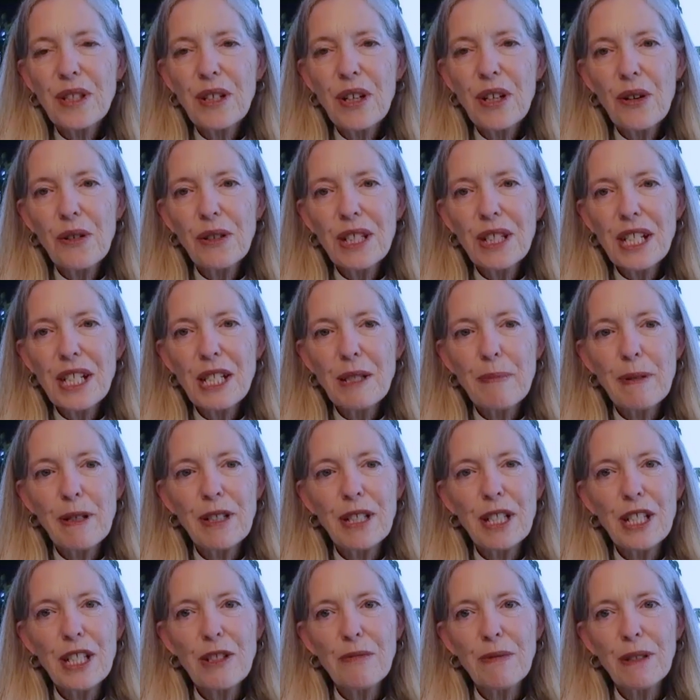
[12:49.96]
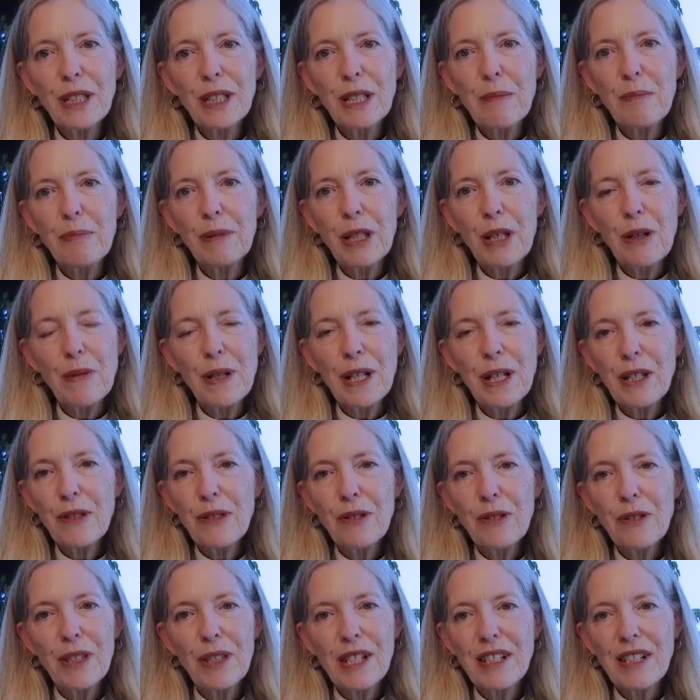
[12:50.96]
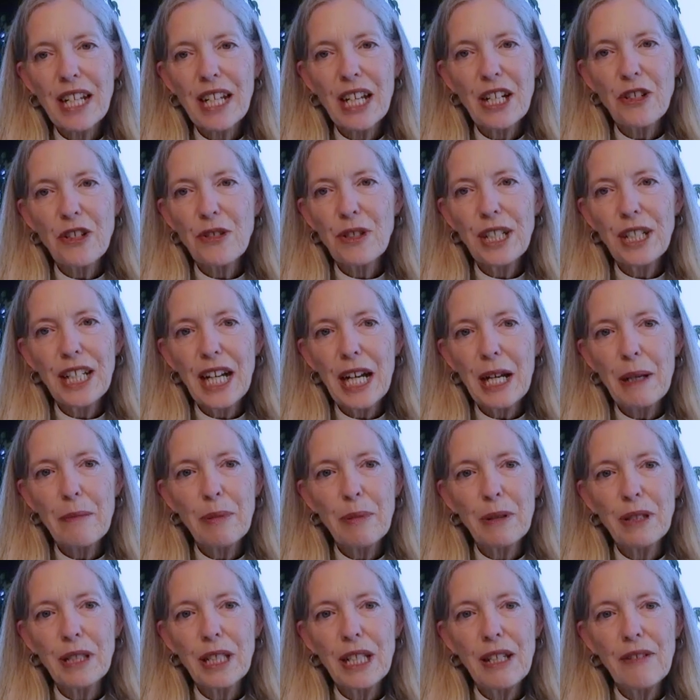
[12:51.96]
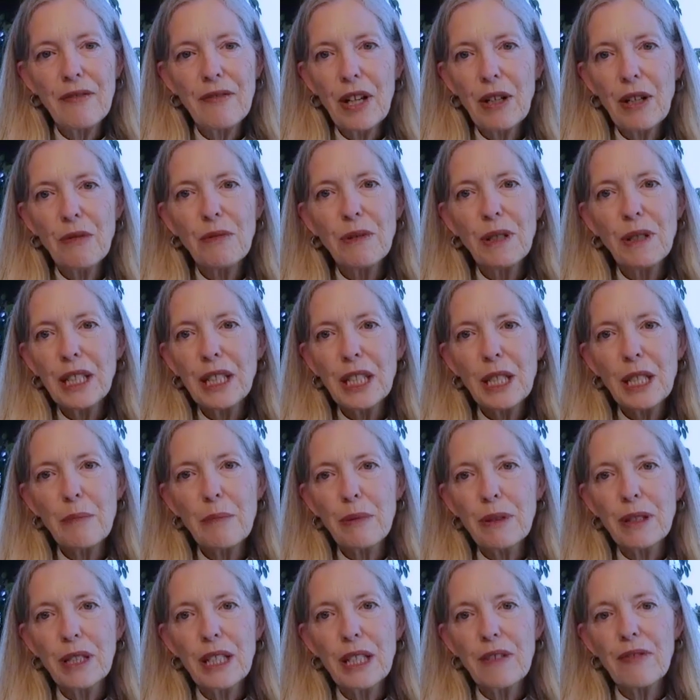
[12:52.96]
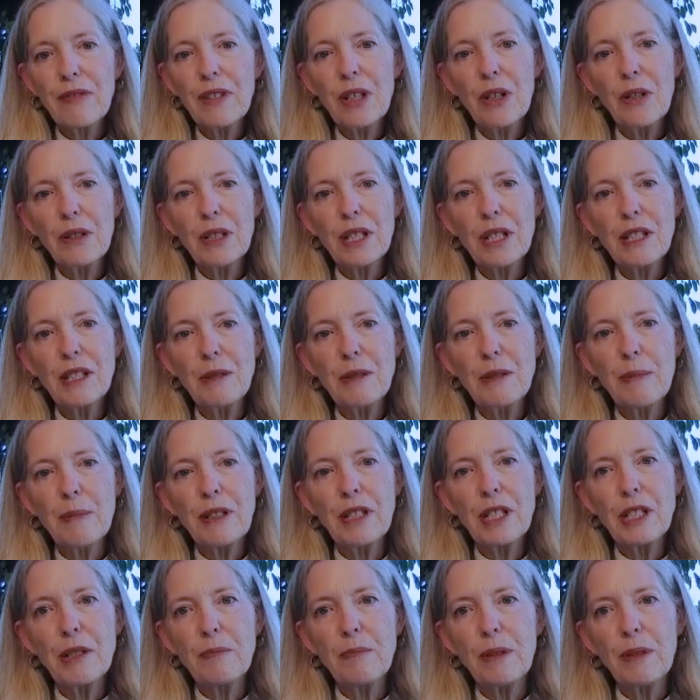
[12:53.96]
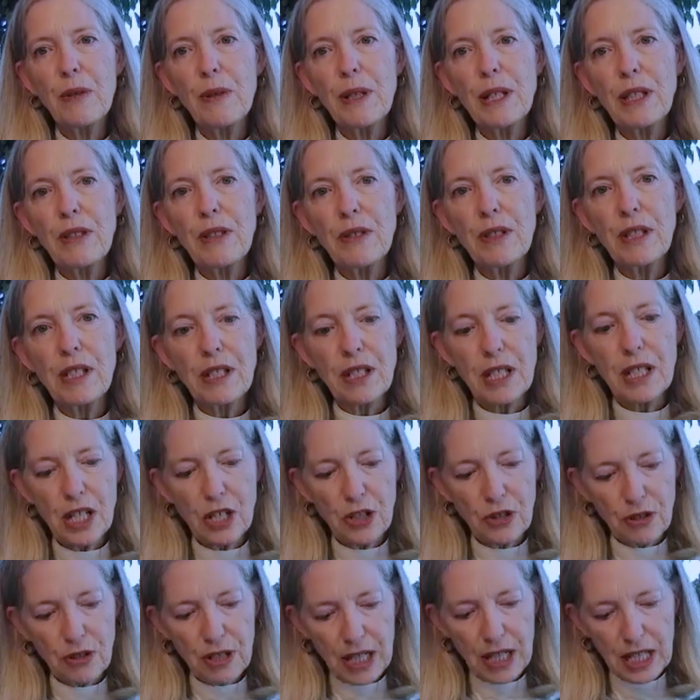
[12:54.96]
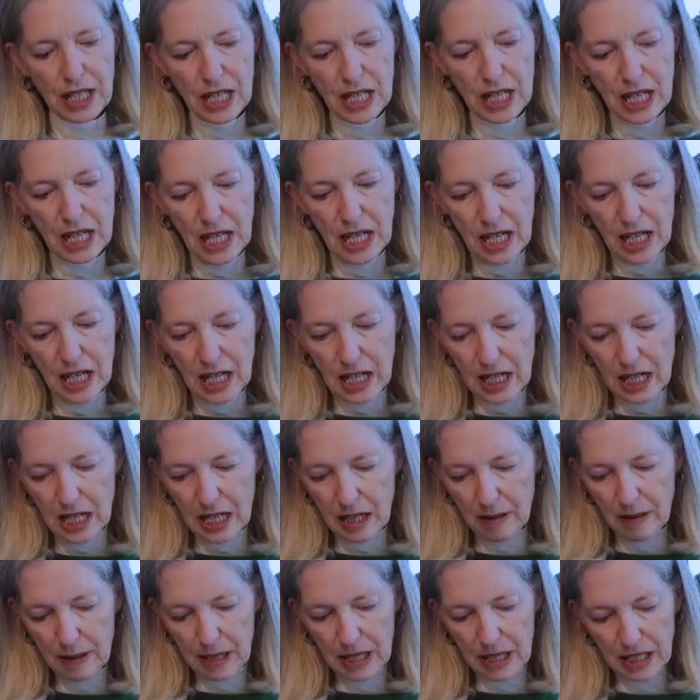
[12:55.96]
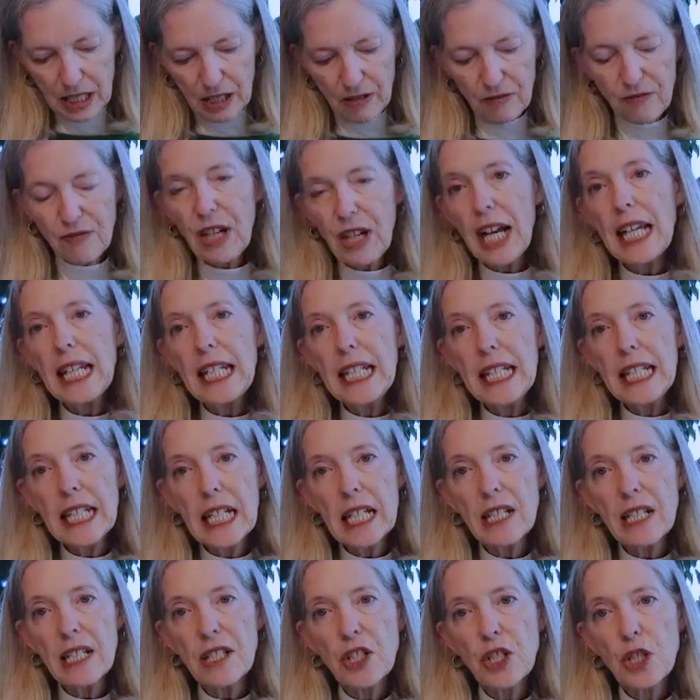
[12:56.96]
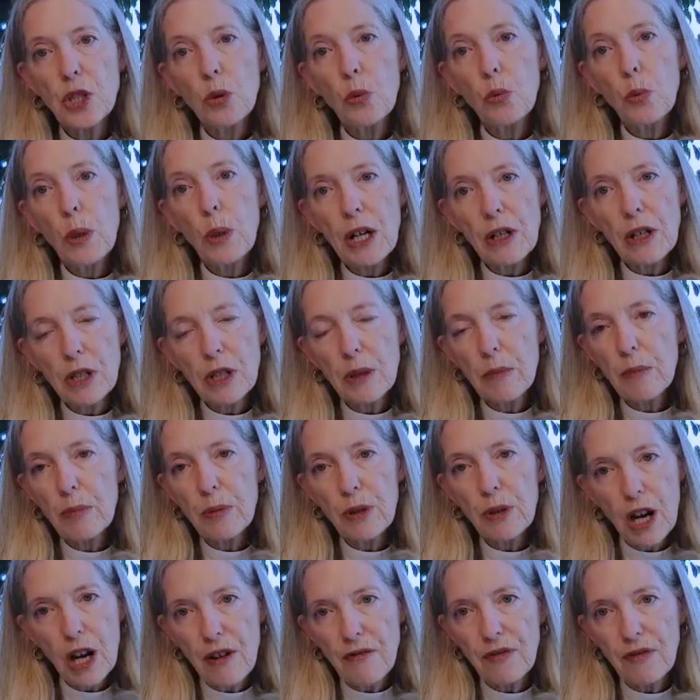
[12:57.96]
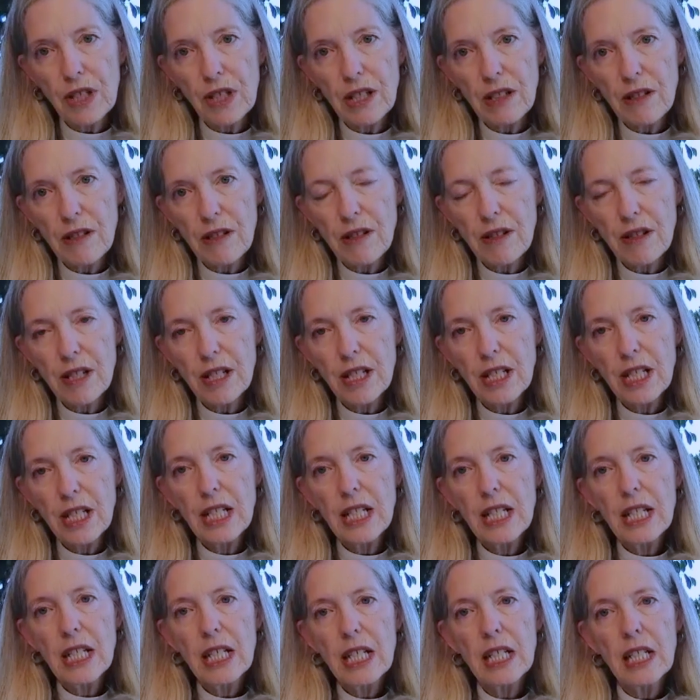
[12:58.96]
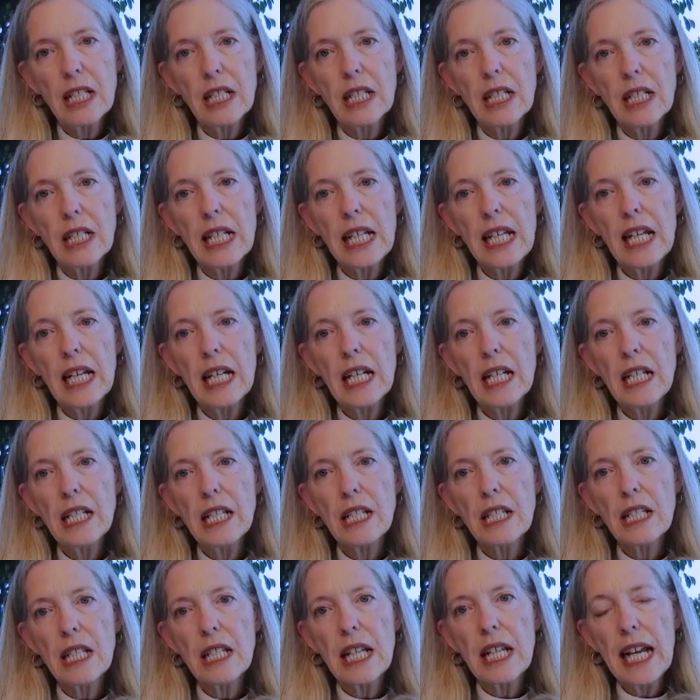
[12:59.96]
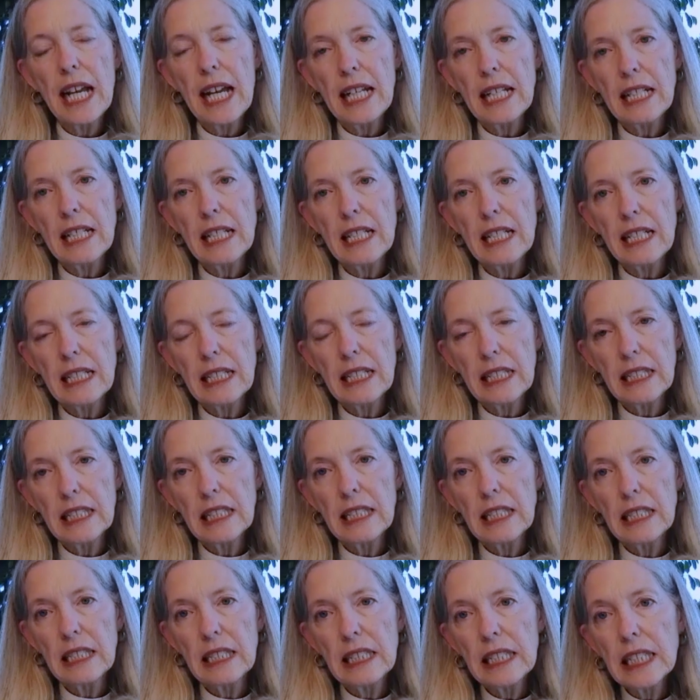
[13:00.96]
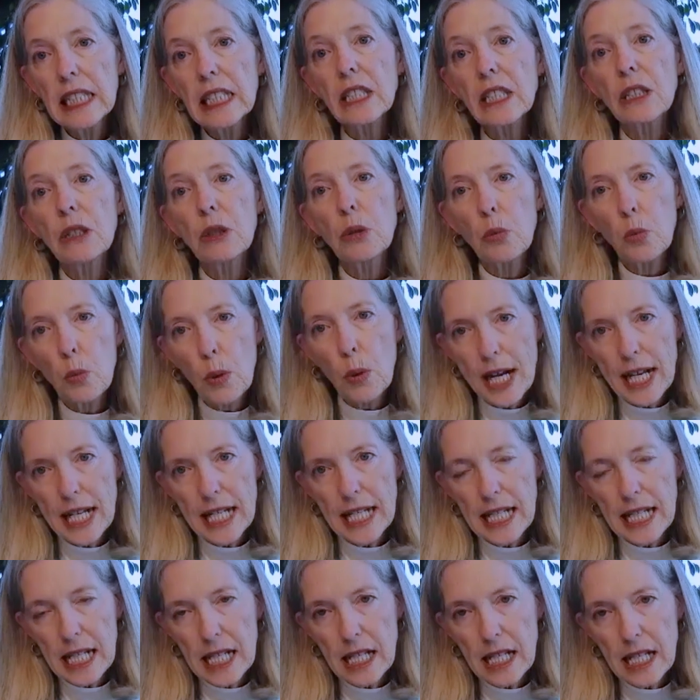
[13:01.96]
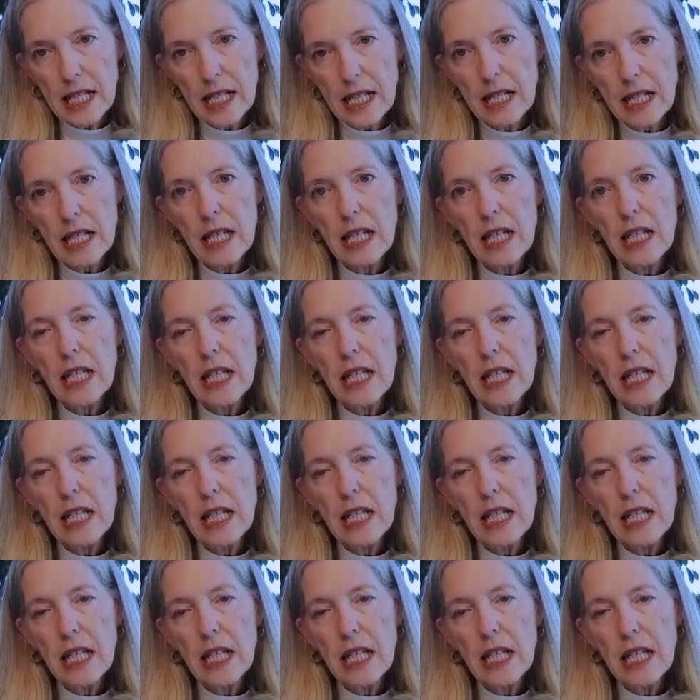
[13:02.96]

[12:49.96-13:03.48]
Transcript: the Holy Spirit is really blowing through this country, I believe. I really believe the Holy Spirit is blowing through this country um, and inviting us to welcome prophets uh, and and little ones